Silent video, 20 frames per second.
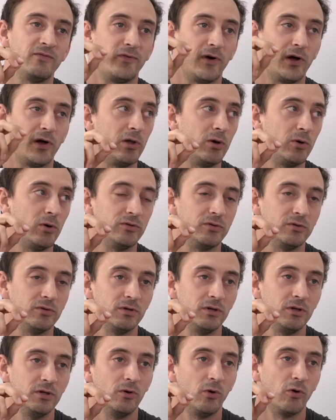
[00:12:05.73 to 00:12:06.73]
followed
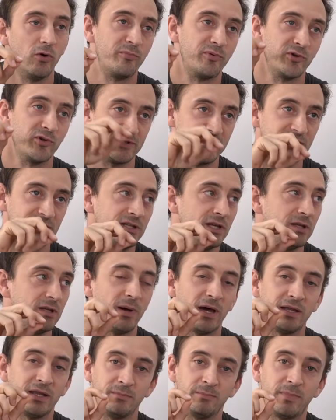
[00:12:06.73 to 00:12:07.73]
or preceded
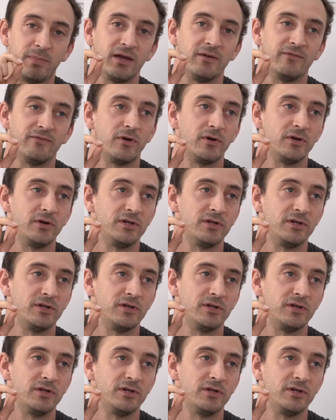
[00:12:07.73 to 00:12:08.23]
by, the, by a very